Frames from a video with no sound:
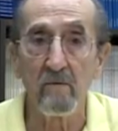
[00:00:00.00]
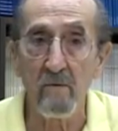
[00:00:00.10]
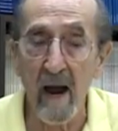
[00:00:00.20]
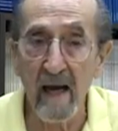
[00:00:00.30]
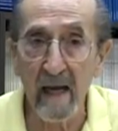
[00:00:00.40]

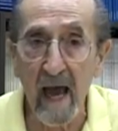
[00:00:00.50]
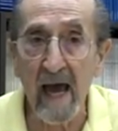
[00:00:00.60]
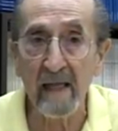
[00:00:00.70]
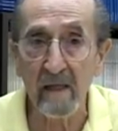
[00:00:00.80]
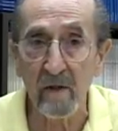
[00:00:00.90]
right
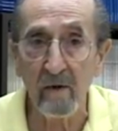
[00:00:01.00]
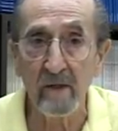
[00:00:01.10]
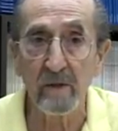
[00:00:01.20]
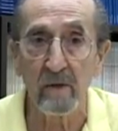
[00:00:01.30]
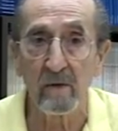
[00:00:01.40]
at the
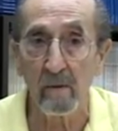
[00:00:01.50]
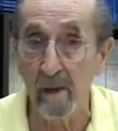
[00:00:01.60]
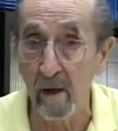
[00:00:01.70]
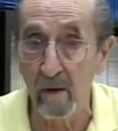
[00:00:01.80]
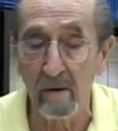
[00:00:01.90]
threshold or
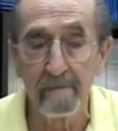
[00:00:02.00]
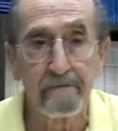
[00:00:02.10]
below.